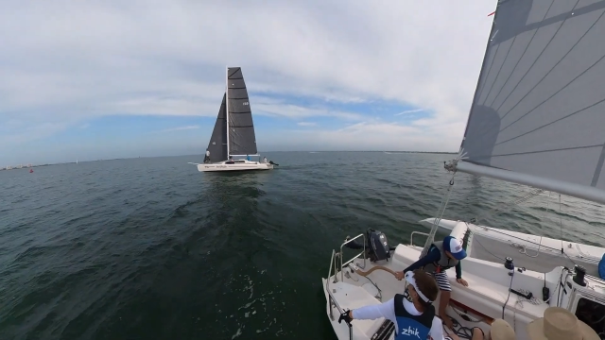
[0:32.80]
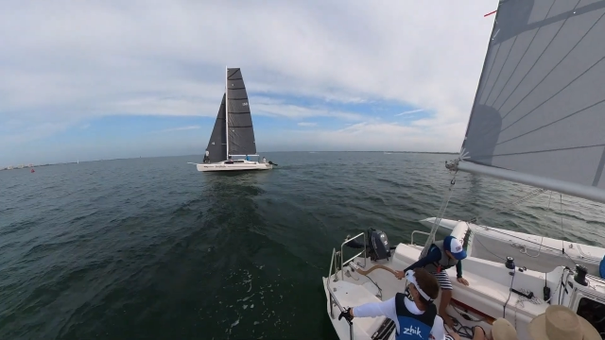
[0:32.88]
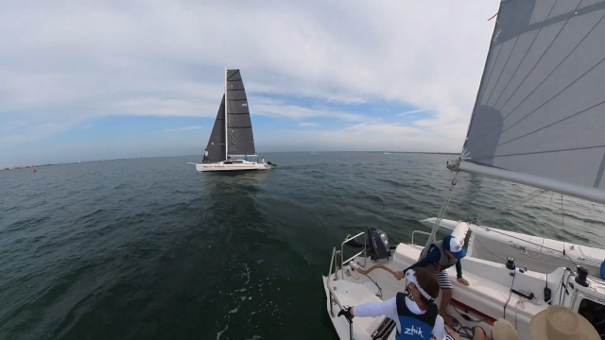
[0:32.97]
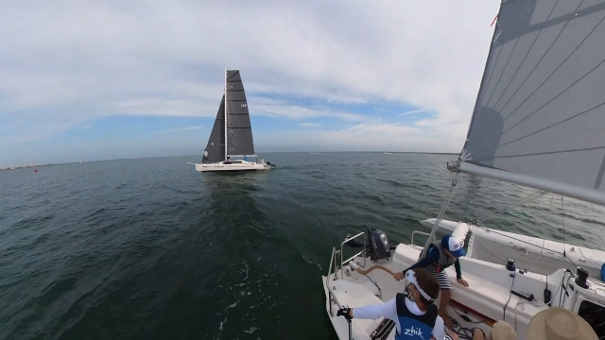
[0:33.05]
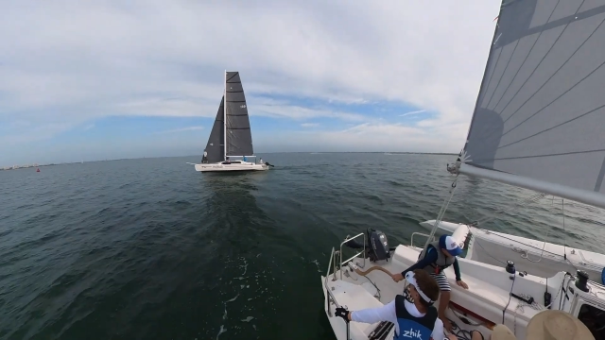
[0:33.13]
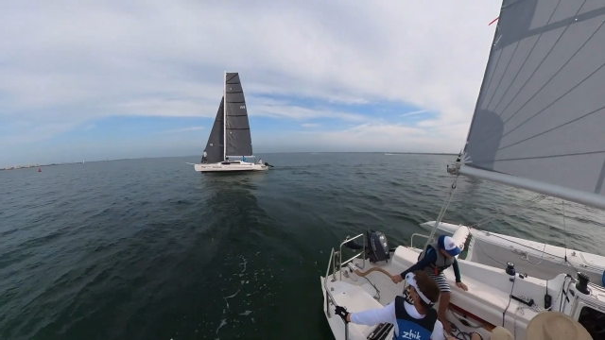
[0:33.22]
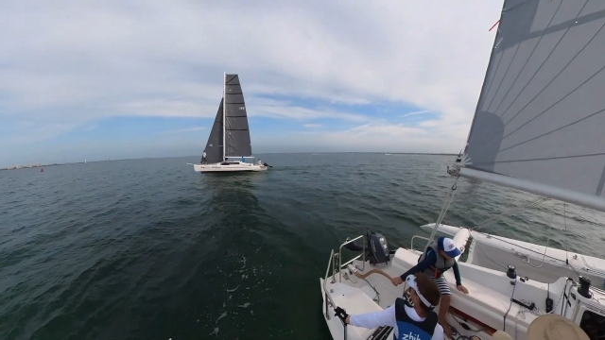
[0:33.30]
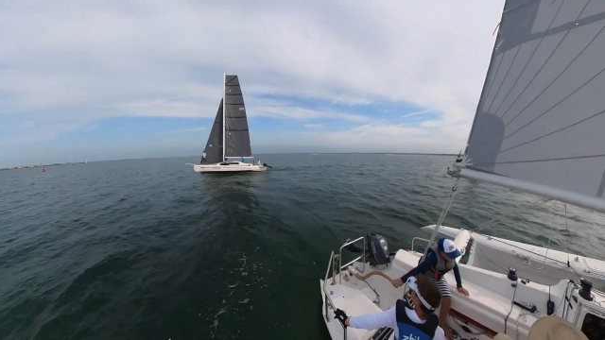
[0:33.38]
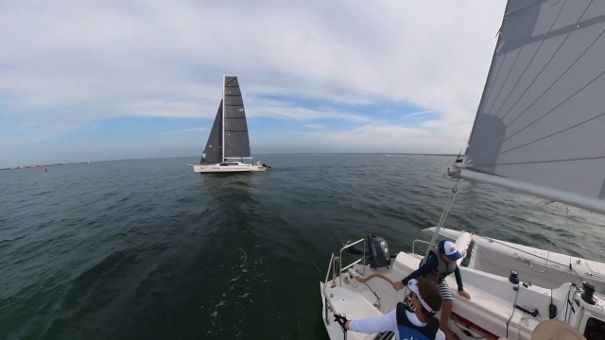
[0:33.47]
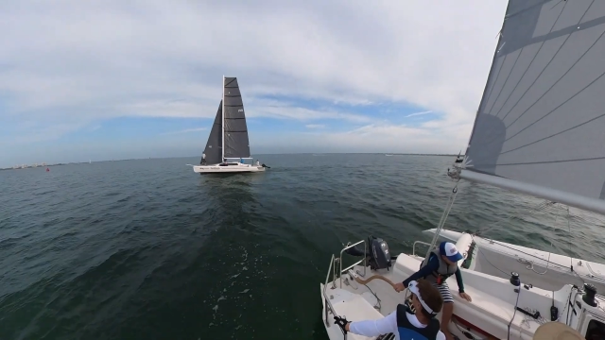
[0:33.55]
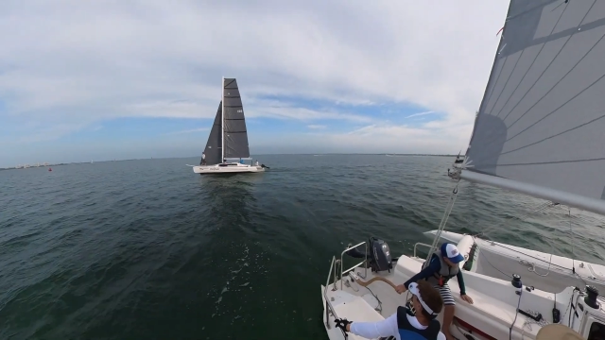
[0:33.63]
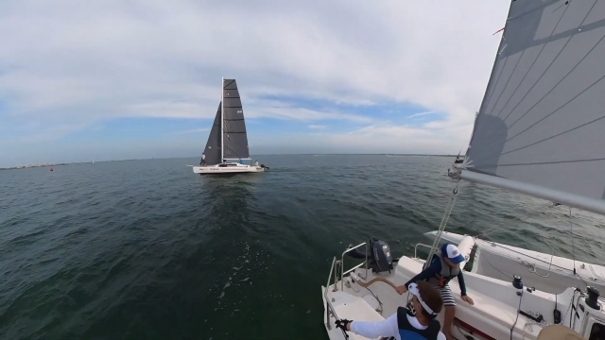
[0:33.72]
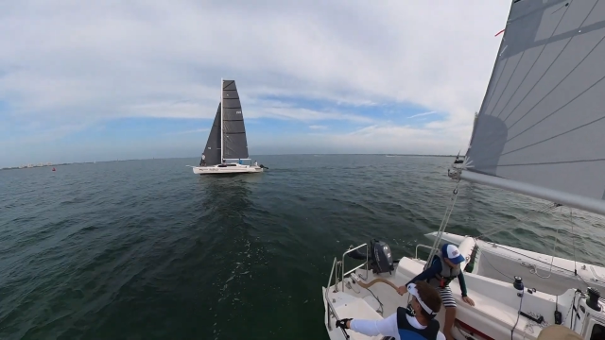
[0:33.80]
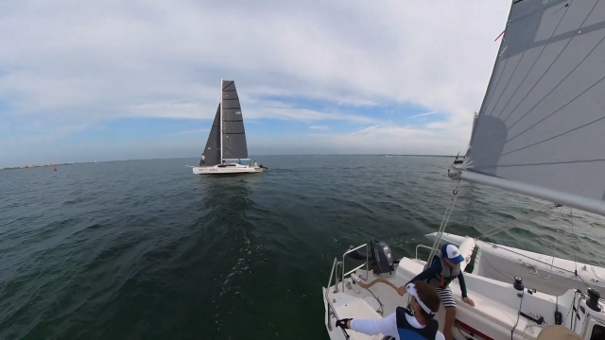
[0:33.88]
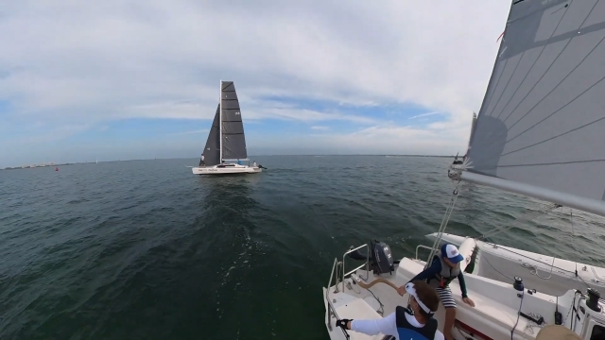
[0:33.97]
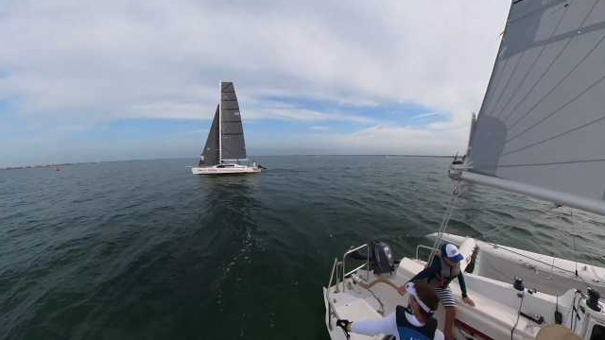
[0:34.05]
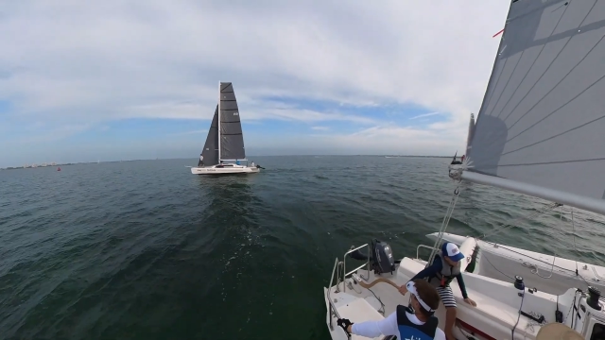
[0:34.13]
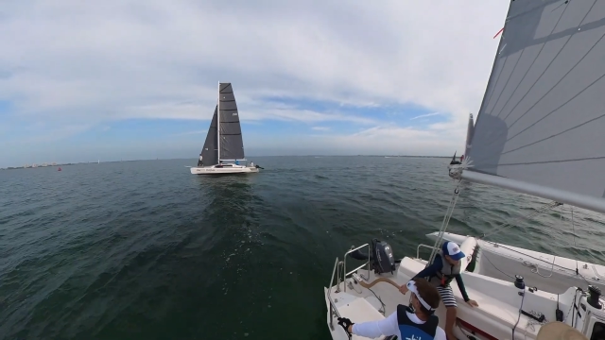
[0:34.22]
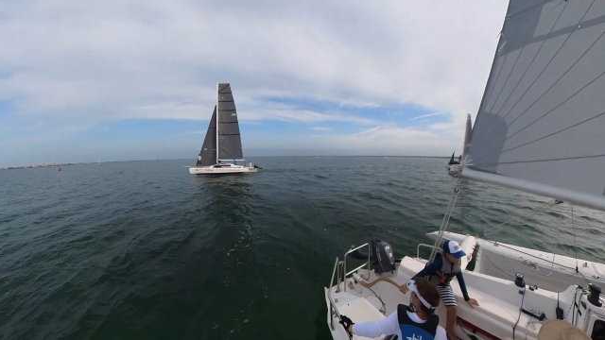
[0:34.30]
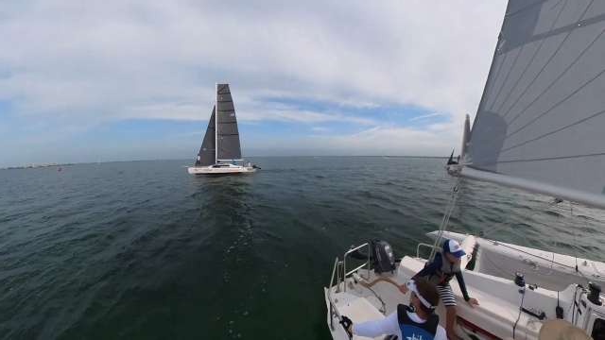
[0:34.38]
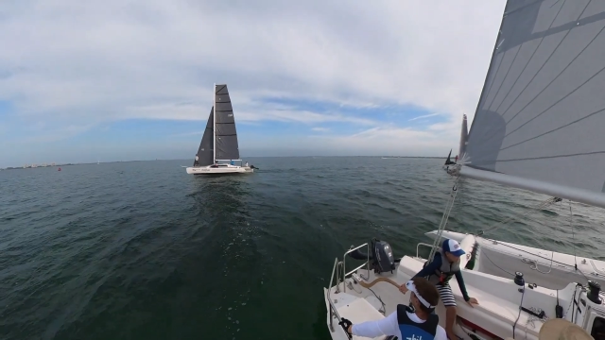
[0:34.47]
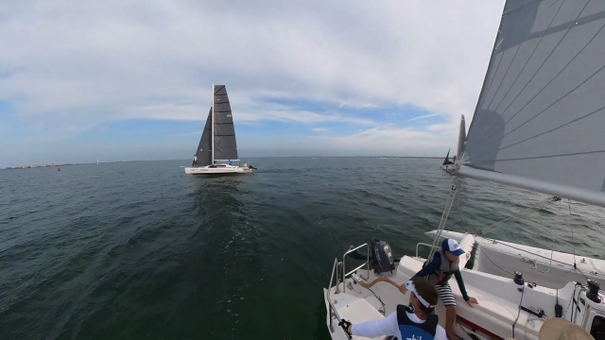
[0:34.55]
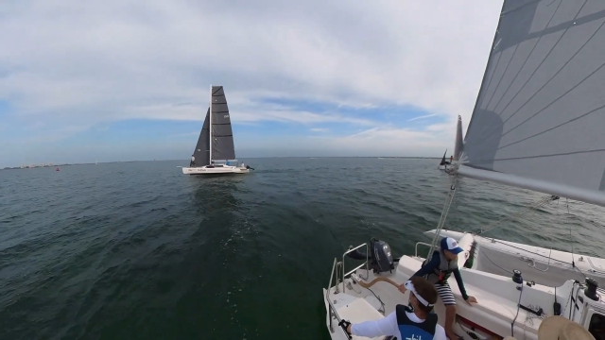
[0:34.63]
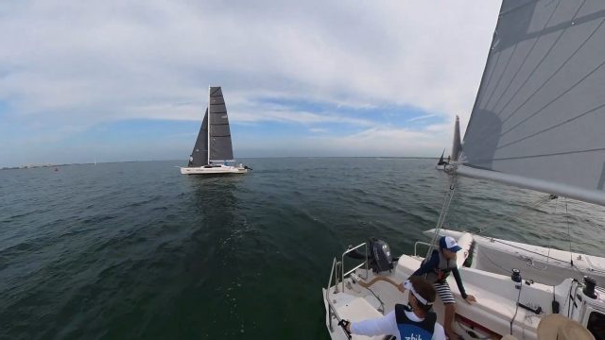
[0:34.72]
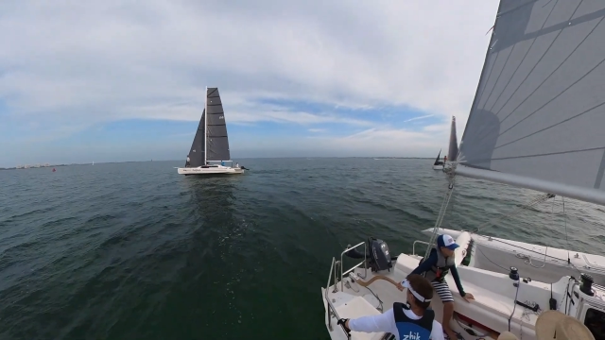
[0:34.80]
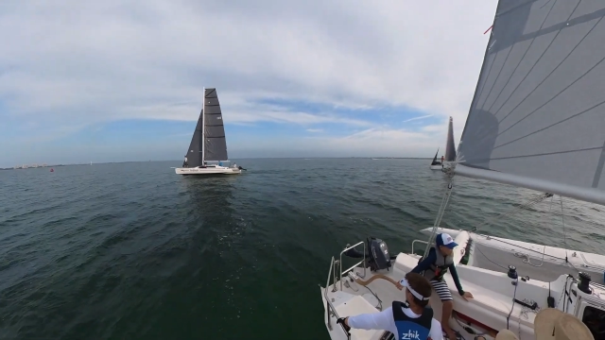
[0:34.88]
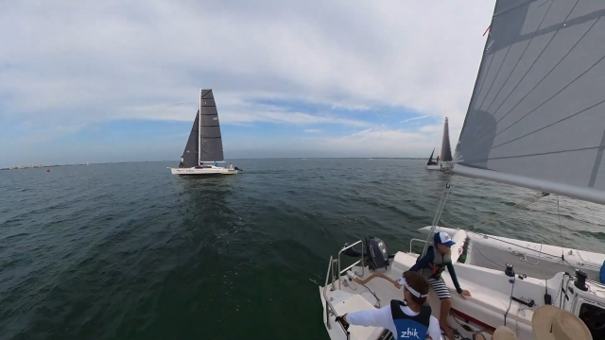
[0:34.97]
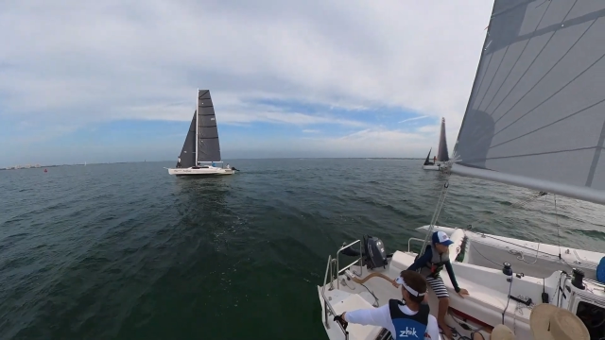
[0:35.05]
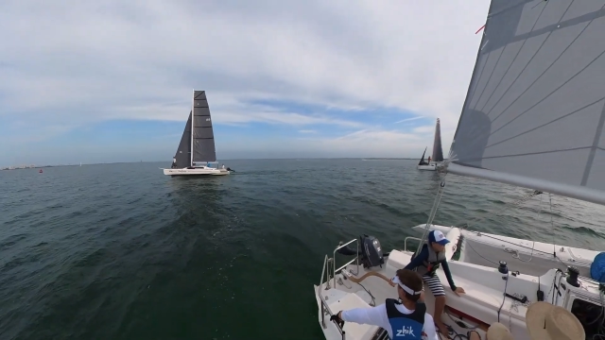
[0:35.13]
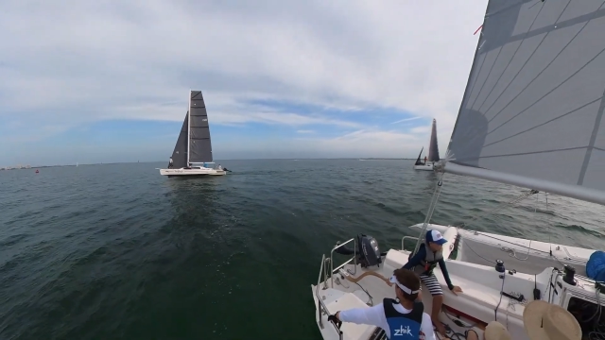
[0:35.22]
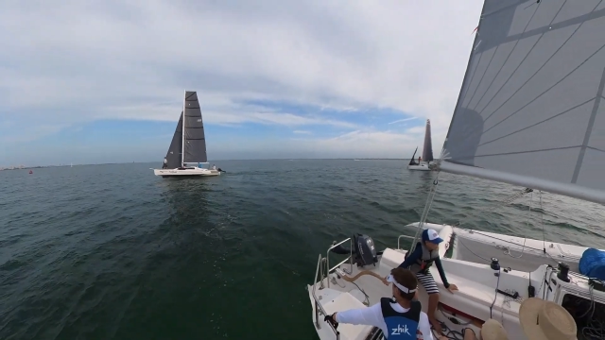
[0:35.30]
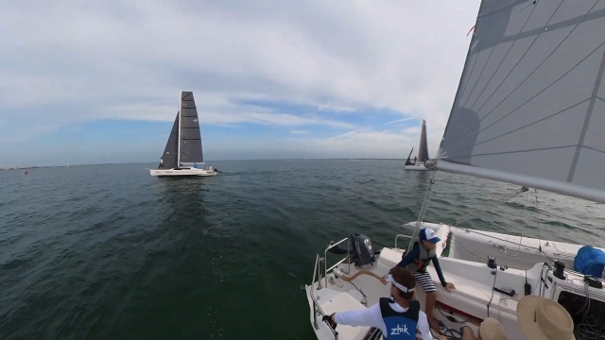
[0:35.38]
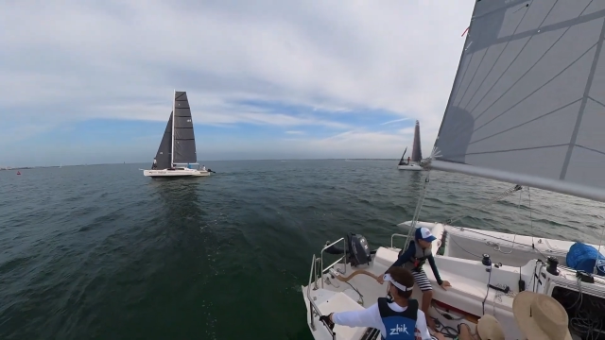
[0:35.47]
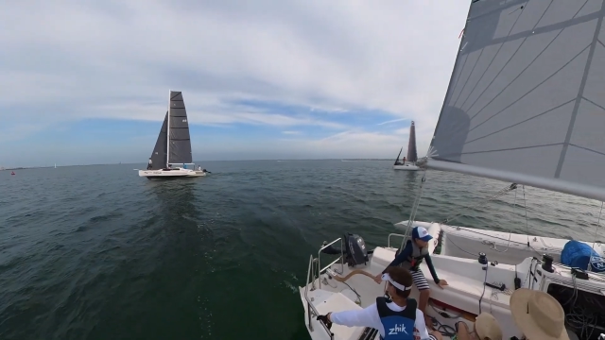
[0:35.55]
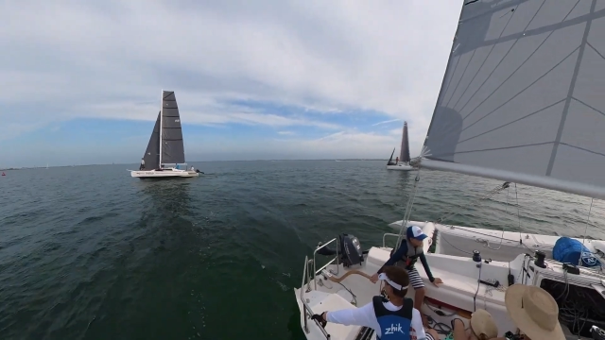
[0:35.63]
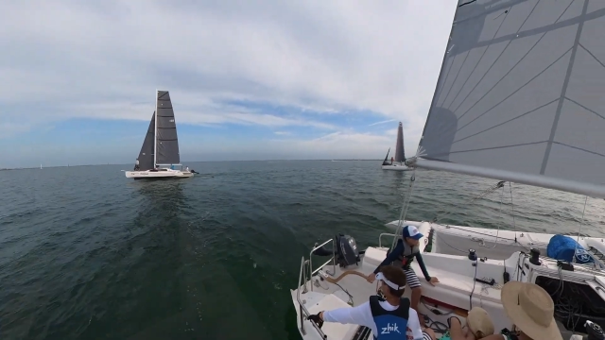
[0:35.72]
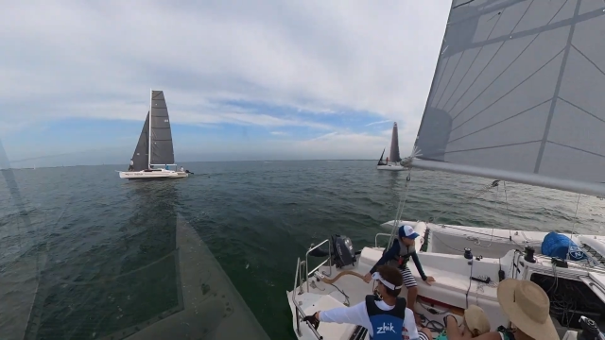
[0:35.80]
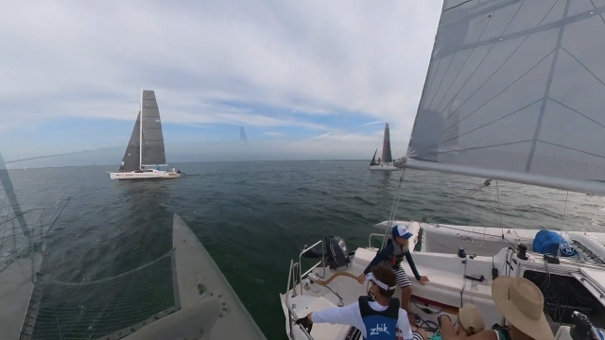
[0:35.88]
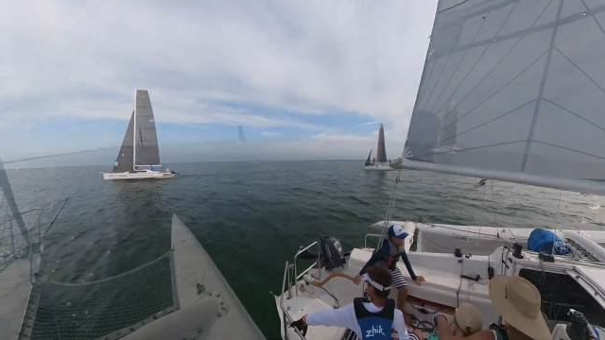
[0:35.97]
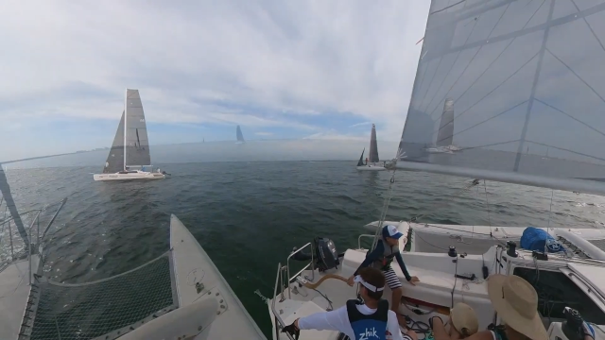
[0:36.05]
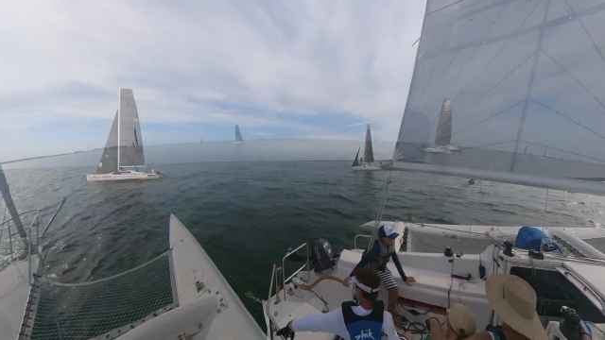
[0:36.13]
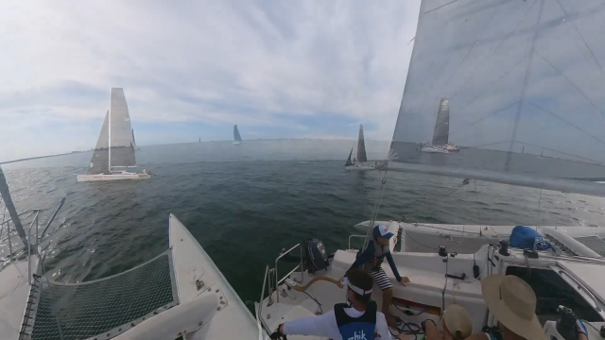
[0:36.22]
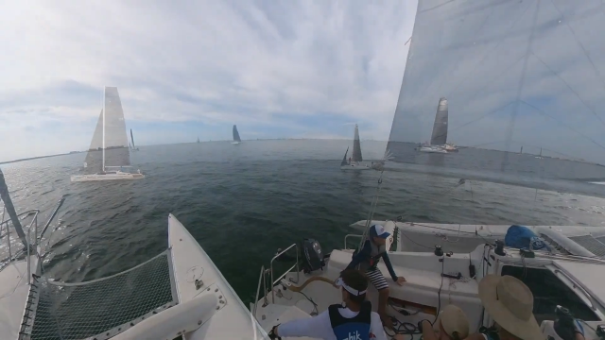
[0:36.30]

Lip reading: [unreadable: no face in view]